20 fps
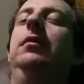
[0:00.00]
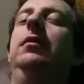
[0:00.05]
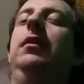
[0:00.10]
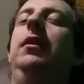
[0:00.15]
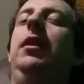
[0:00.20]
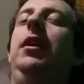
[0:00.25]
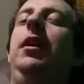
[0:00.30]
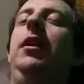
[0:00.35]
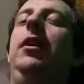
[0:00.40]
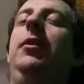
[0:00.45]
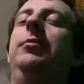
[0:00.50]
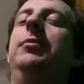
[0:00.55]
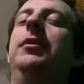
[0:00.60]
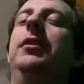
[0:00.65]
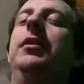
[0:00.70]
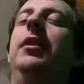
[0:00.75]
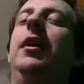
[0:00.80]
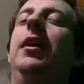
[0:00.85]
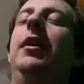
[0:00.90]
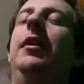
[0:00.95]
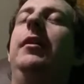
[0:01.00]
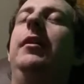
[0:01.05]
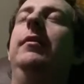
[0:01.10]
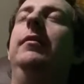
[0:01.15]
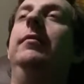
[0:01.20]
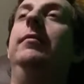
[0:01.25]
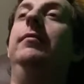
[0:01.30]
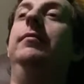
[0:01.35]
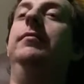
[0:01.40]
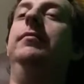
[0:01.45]
That helps a lot.
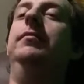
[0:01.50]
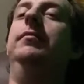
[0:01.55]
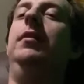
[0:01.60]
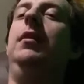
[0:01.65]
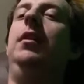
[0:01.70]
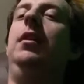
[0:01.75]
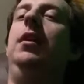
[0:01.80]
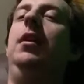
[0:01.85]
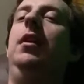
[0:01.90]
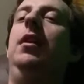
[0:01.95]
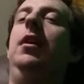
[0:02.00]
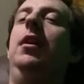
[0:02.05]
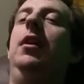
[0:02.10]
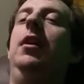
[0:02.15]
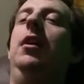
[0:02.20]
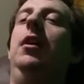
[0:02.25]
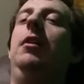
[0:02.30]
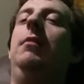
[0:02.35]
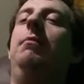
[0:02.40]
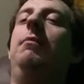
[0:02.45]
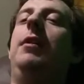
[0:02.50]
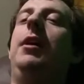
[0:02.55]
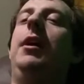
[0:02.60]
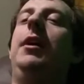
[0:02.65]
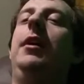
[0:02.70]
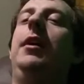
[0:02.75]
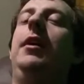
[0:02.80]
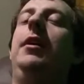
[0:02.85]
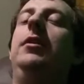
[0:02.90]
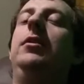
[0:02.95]

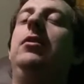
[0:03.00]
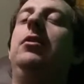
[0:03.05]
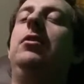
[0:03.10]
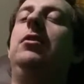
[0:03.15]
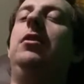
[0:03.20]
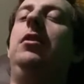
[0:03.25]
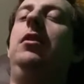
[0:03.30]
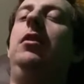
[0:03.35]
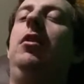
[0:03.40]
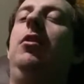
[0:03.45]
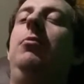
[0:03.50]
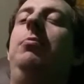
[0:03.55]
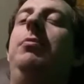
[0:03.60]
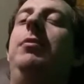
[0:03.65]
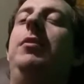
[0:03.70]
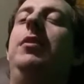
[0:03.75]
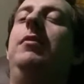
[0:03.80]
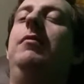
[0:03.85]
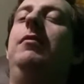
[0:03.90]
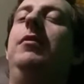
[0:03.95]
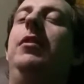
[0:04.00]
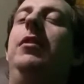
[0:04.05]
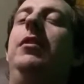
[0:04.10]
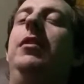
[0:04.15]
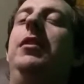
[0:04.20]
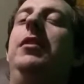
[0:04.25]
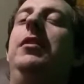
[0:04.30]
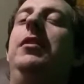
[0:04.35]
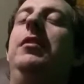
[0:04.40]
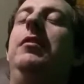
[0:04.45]
My eyes are still open, even though
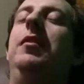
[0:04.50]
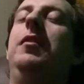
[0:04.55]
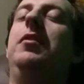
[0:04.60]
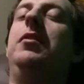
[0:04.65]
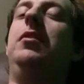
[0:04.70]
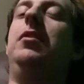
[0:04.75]
they look like they're